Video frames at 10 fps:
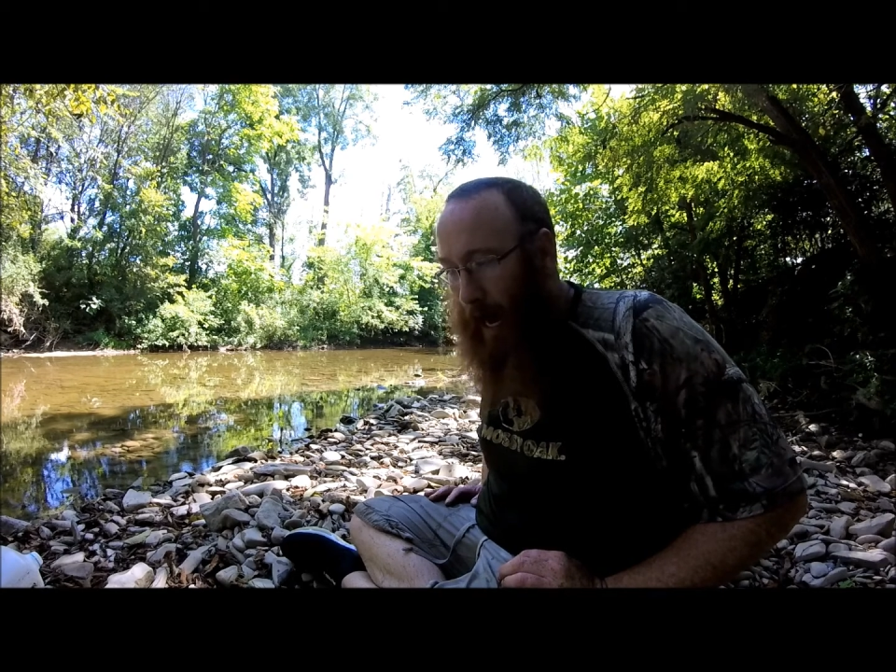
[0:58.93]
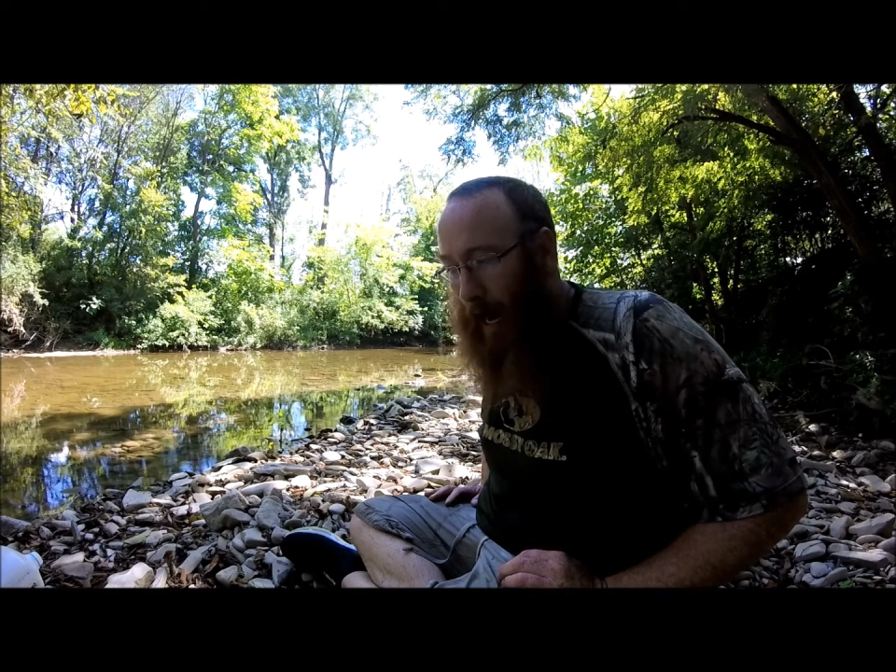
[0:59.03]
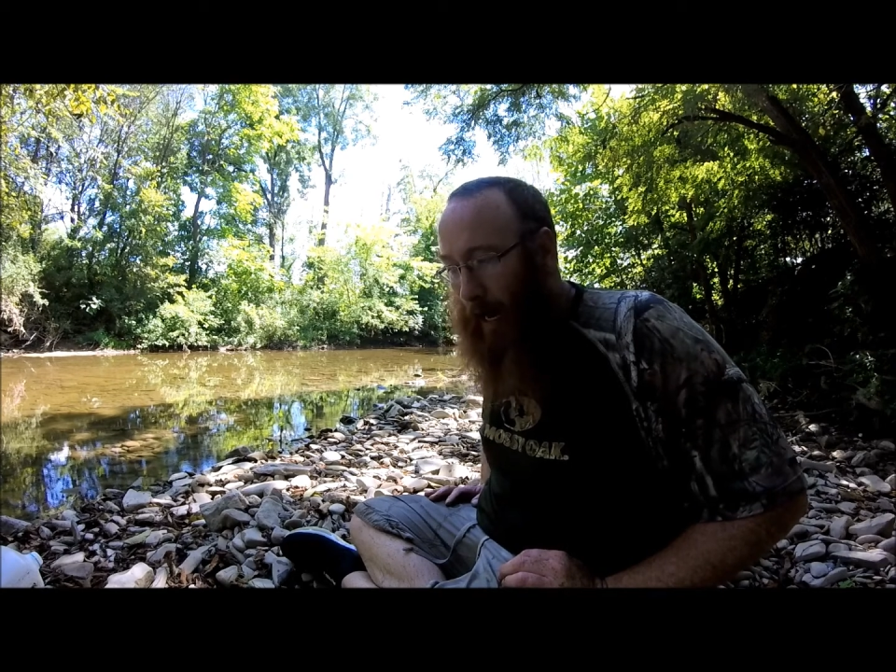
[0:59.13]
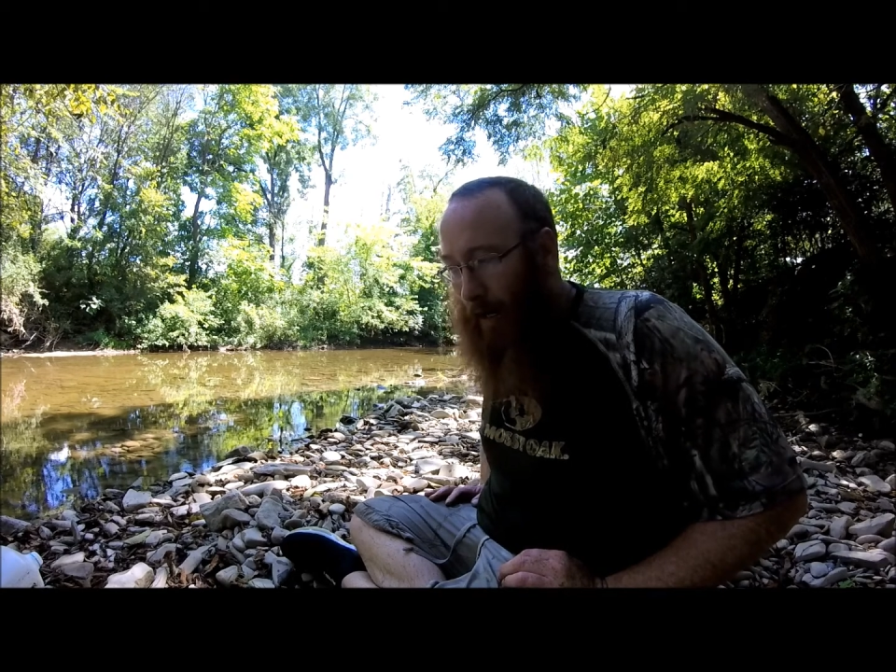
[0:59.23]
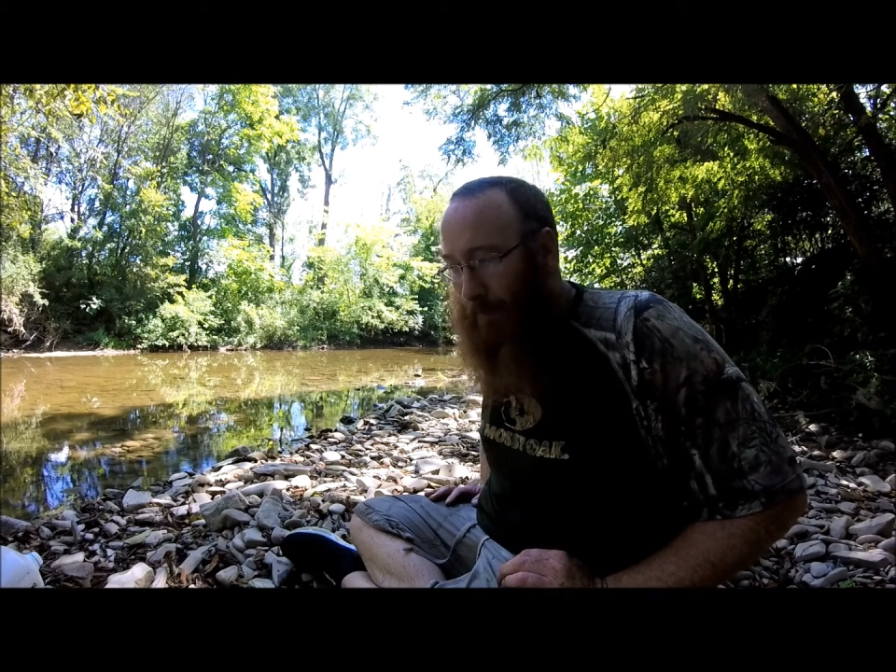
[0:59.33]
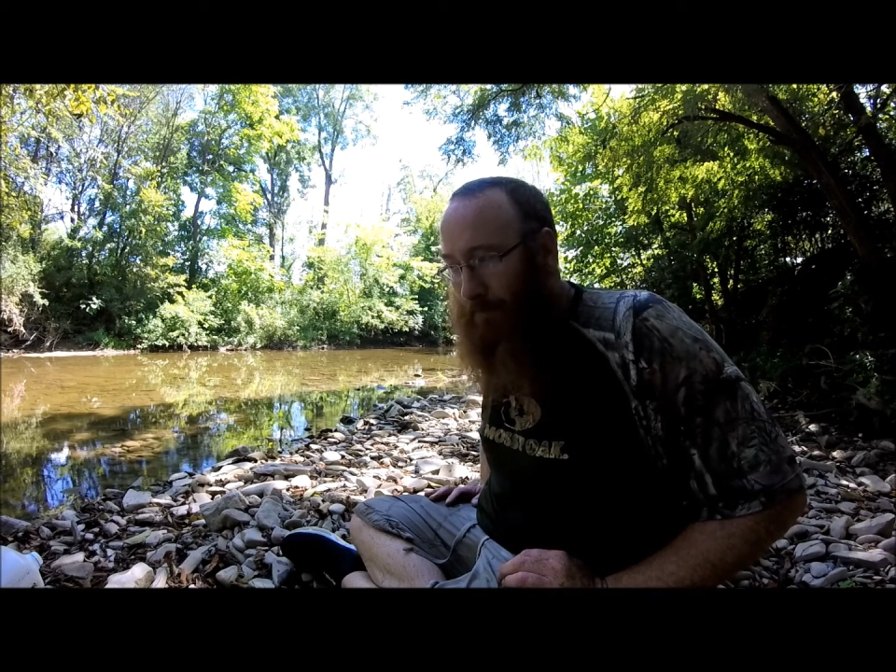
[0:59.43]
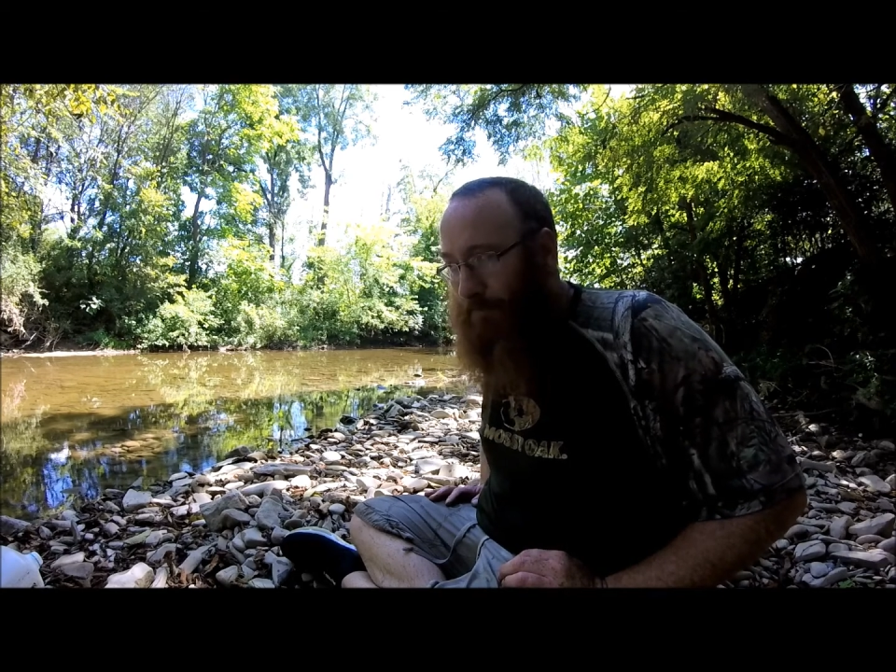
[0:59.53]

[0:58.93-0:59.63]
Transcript: And